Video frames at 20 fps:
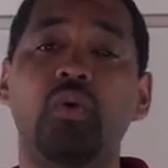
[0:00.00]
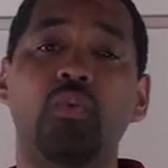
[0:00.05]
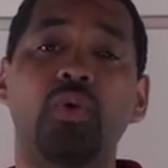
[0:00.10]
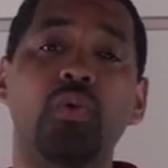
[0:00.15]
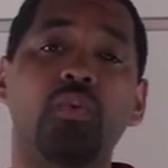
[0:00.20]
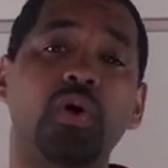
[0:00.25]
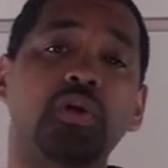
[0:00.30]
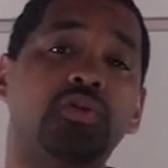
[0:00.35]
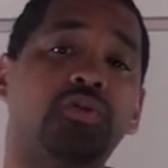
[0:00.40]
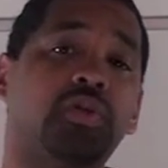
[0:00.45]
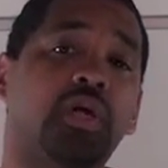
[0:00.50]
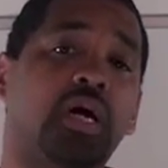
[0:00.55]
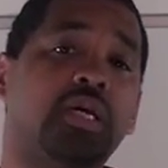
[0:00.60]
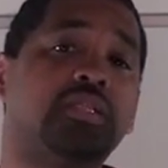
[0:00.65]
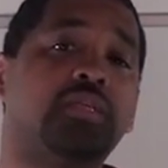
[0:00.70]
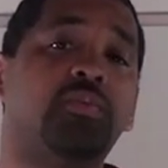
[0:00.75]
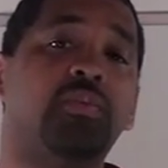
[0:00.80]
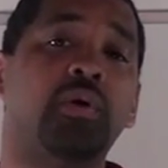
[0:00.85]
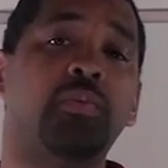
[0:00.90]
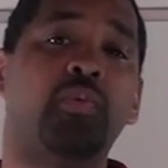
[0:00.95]
we want you
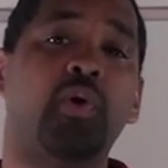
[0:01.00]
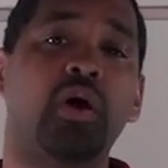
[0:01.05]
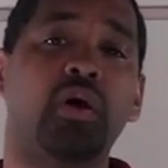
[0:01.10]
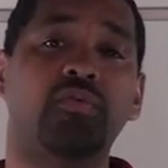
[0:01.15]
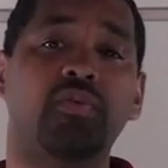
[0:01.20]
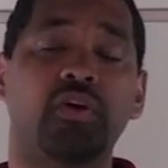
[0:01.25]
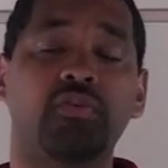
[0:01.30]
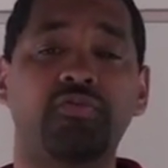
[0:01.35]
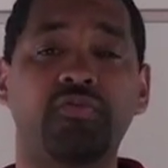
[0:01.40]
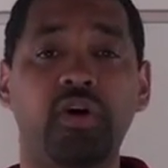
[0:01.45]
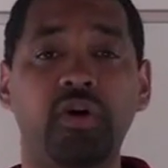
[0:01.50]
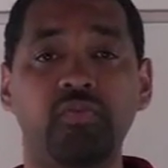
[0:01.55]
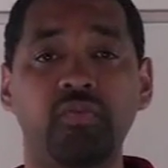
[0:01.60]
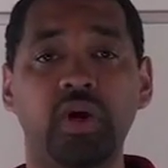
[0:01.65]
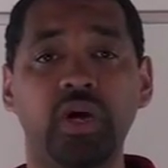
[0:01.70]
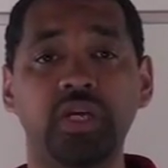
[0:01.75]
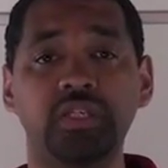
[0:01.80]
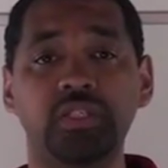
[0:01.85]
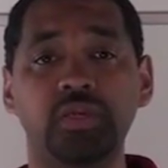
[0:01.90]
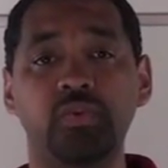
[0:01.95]
guys to be a part of our
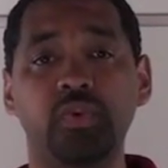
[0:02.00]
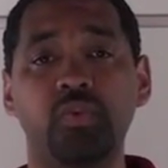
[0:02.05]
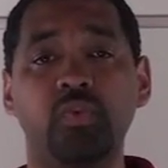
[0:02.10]
fundraising.